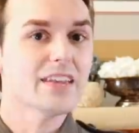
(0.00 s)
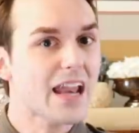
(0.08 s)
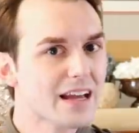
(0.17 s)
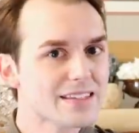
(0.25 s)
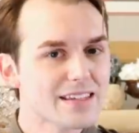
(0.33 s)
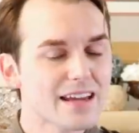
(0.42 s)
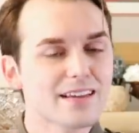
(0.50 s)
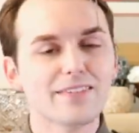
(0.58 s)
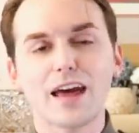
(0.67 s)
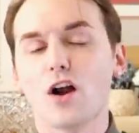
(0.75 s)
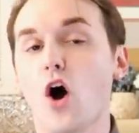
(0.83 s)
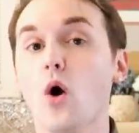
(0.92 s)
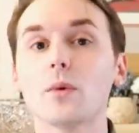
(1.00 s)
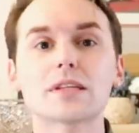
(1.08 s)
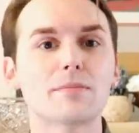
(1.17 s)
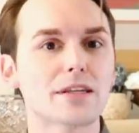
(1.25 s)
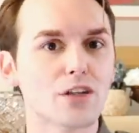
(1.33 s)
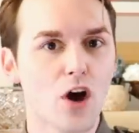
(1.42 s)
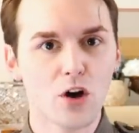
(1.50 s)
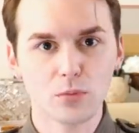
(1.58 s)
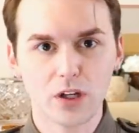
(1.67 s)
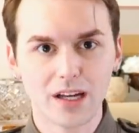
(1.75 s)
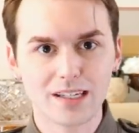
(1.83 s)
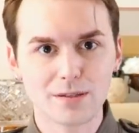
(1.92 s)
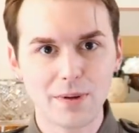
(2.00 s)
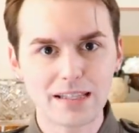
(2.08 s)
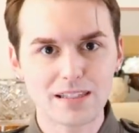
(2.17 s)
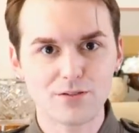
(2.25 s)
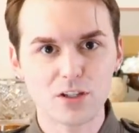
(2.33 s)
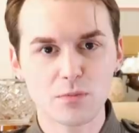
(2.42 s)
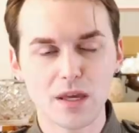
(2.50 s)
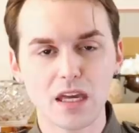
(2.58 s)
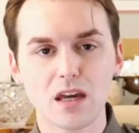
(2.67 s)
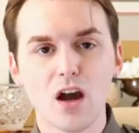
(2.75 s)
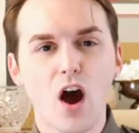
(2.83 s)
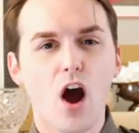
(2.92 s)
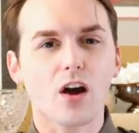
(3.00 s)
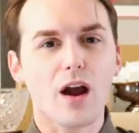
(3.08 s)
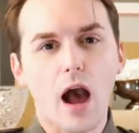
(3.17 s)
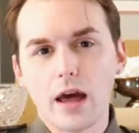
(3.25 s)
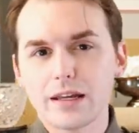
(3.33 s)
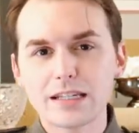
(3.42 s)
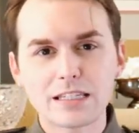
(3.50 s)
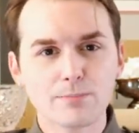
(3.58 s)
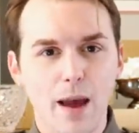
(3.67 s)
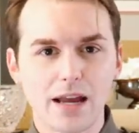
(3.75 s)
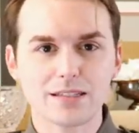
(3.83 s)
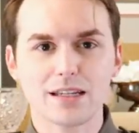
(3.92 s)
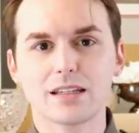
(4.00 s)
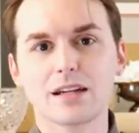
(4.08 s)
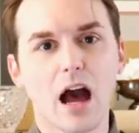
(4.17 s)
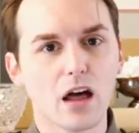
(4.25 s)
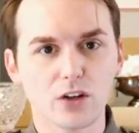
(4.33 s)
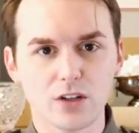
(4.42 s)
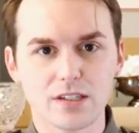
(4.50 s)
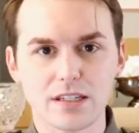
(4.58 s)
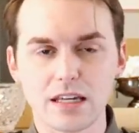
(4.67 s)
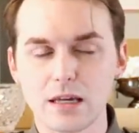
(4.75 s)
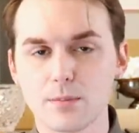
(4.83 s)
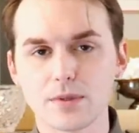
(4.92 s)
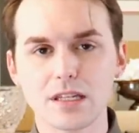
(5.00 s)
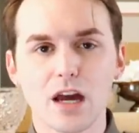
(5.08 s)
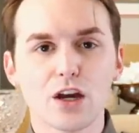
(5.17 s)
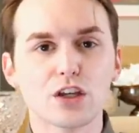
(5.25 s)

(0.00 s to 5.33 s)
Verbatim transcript: The next thing that always makes a home look expensive to me are unexpected color schemes.